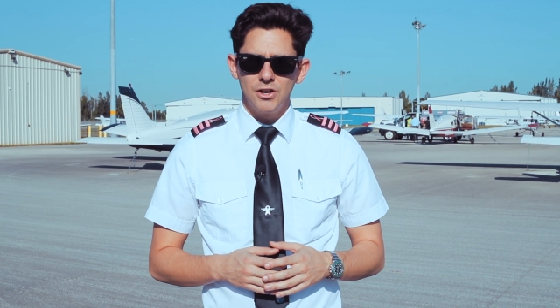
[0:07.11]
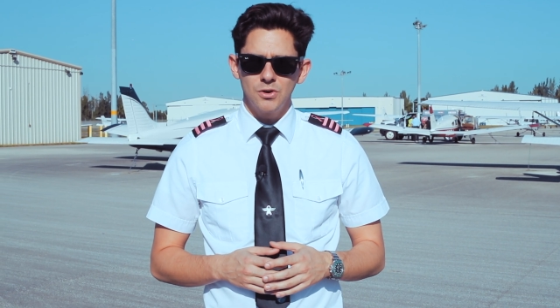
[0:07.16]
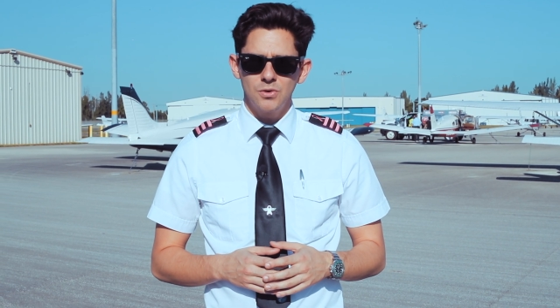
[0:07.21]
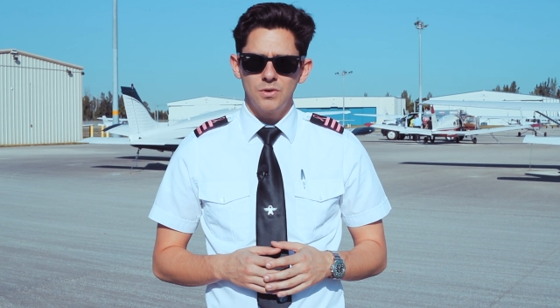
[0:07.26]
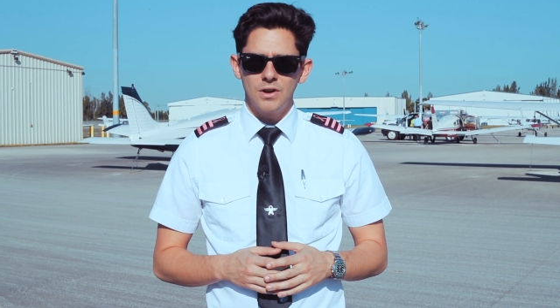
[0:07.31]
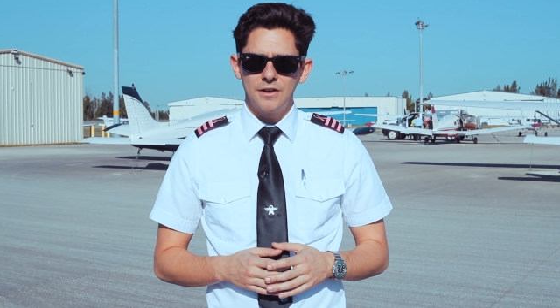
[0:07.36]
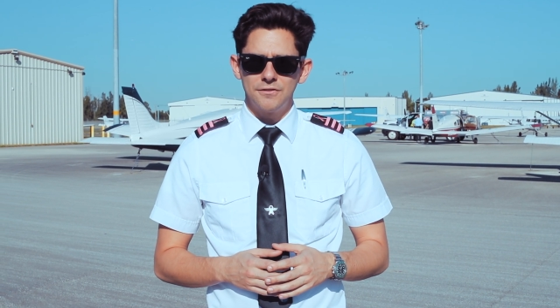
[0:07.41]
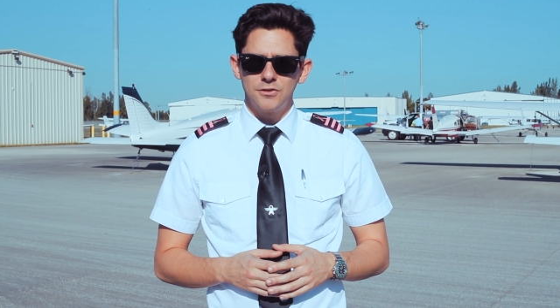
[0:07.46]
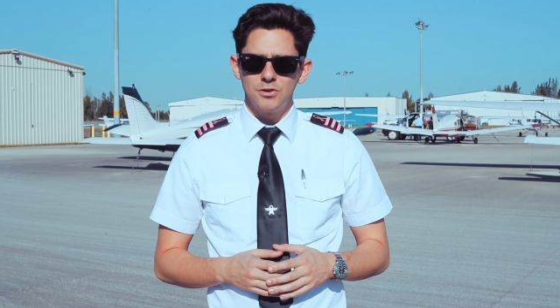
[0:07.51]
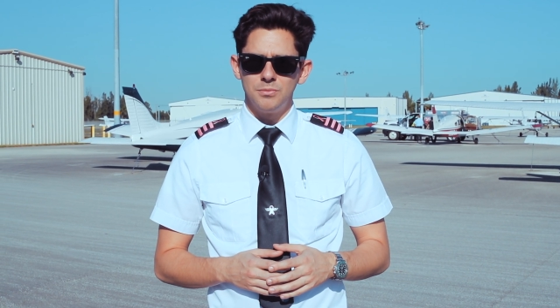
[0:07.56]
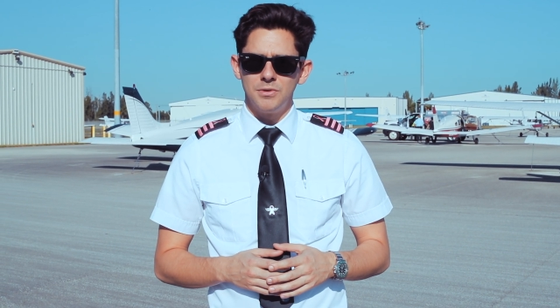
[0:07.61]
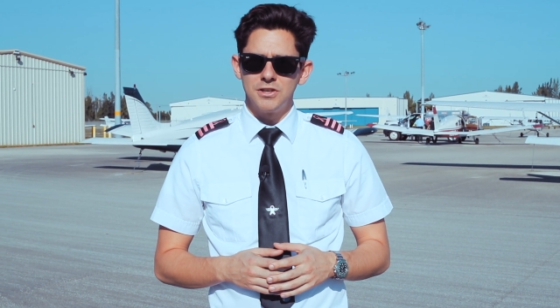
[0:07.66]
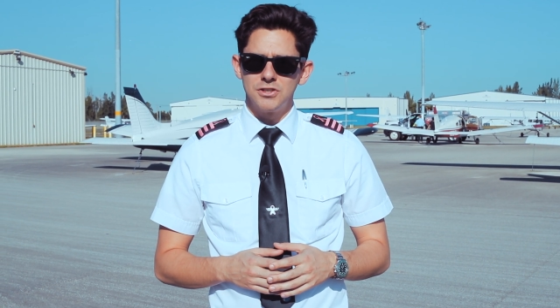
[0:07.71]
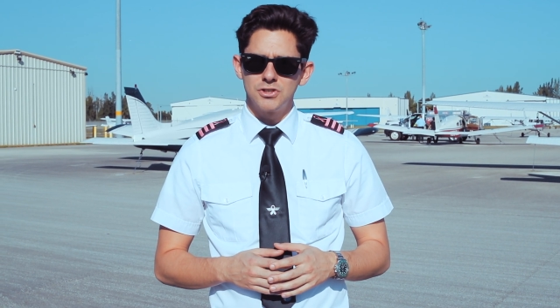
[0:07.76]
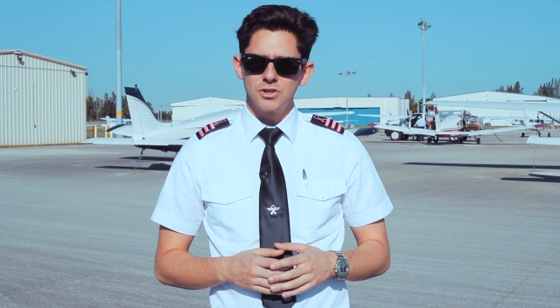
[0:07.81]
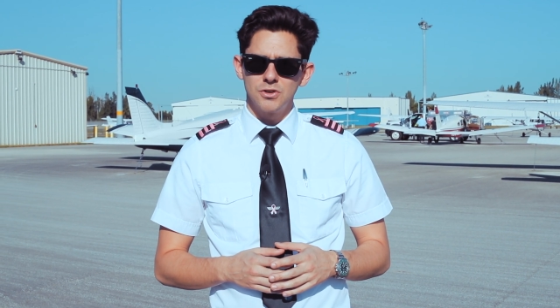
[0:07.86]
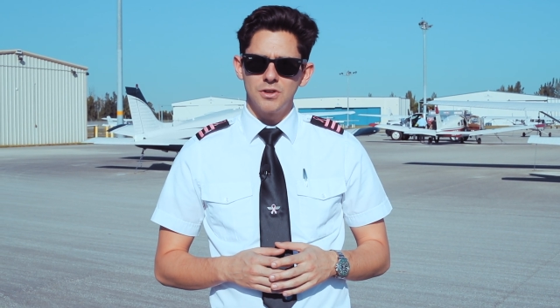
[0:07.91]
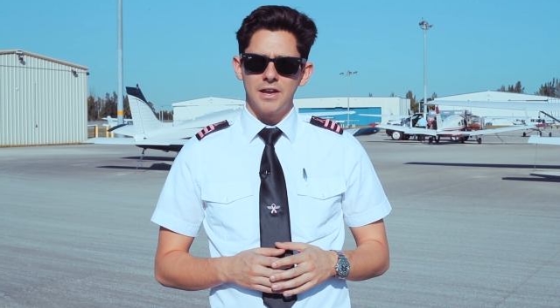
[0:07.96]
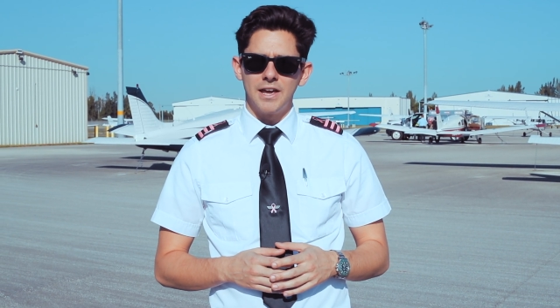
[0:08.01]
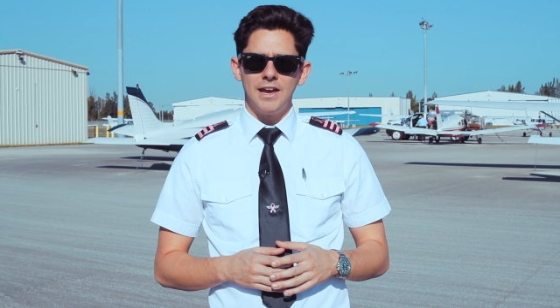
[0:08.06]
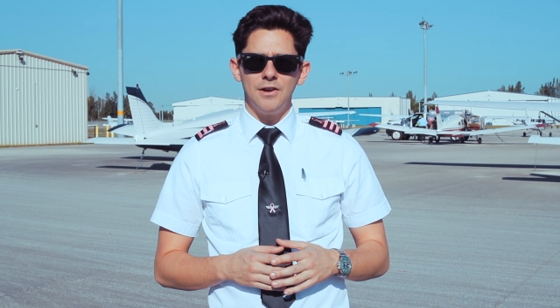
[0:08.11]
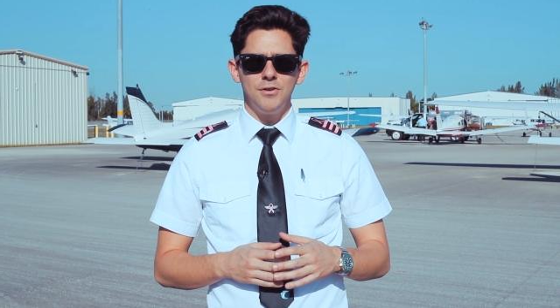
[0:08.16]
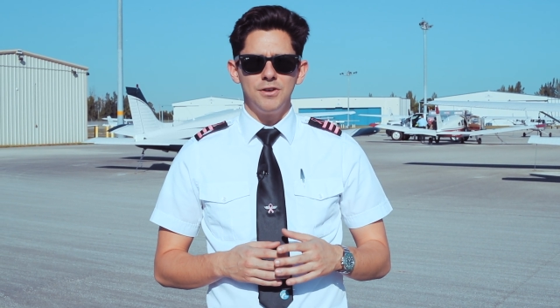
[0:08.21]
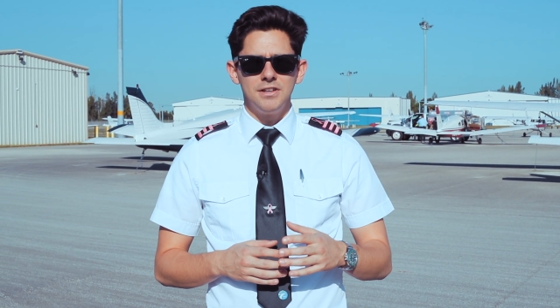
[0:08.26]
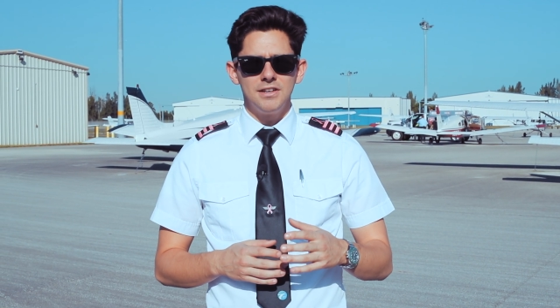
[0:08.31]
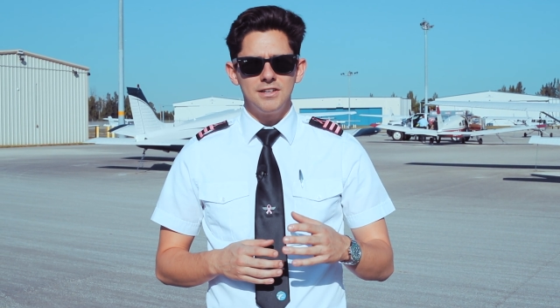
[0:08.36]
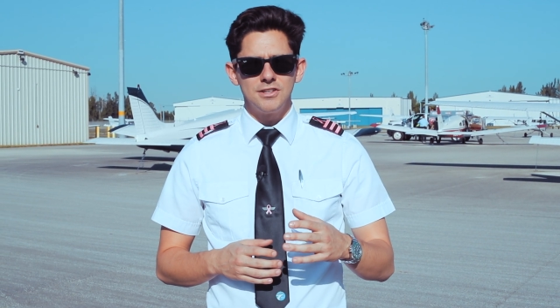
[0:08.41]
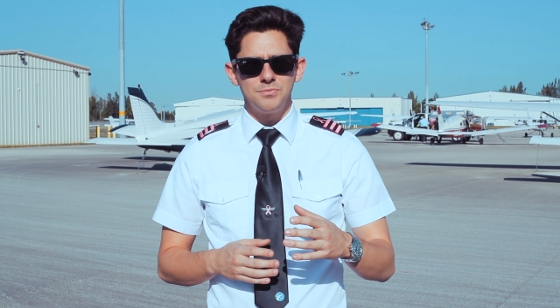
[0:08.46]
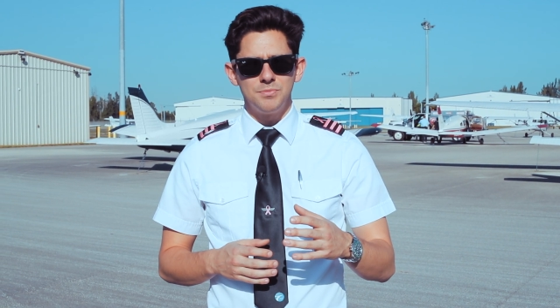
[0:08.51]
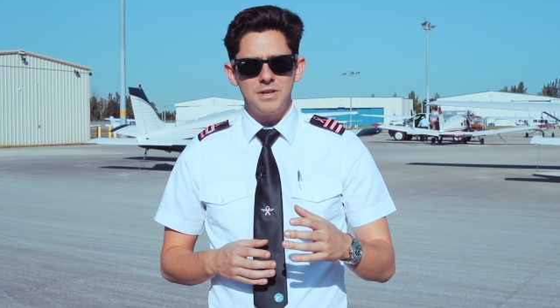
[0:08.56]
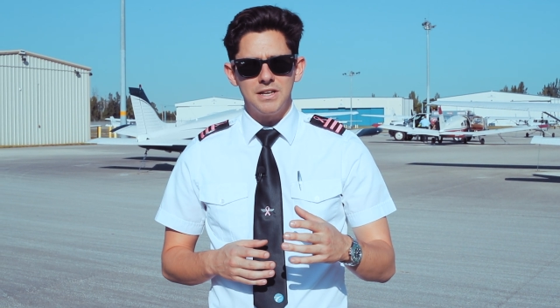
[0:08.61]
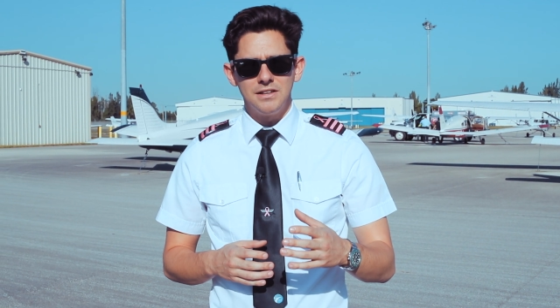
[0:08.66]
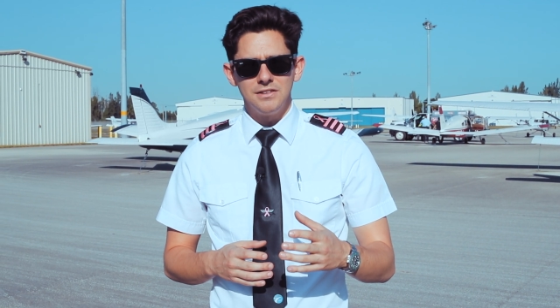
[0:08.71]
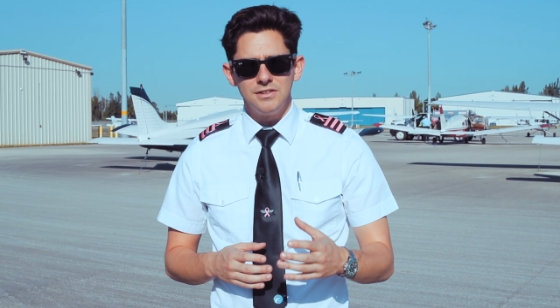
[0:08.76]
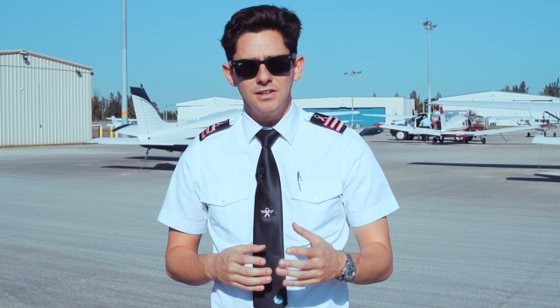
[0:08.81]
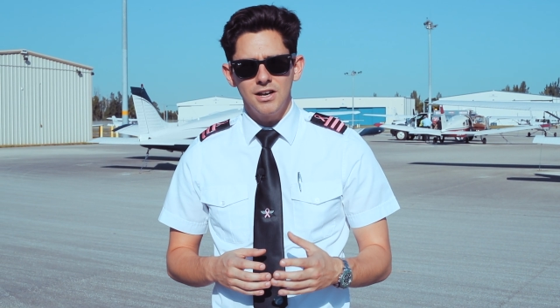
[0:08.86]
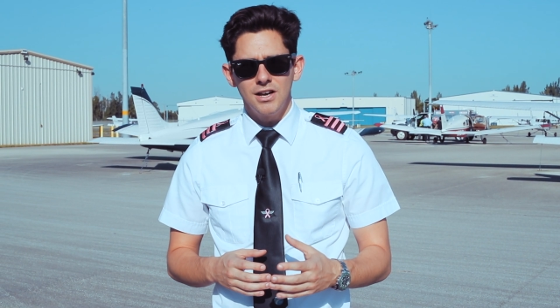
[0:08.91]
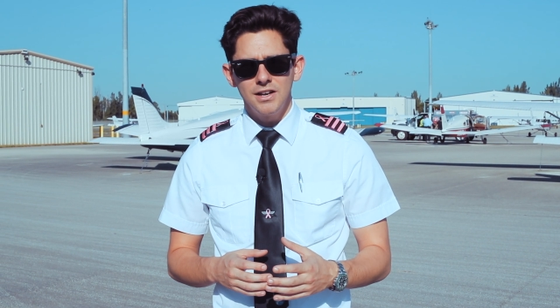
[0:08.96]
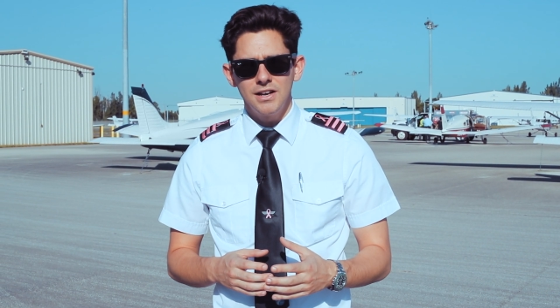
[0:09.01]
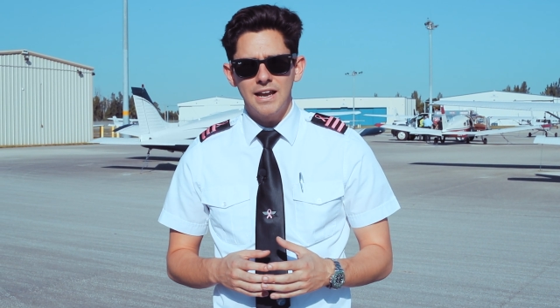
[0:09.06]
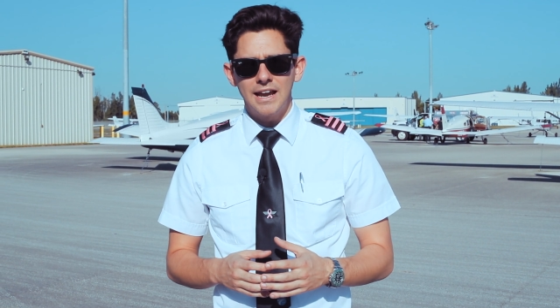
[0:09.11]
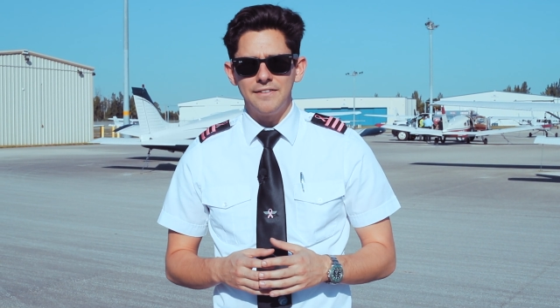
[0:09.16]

aircraft to make sure that everything is being done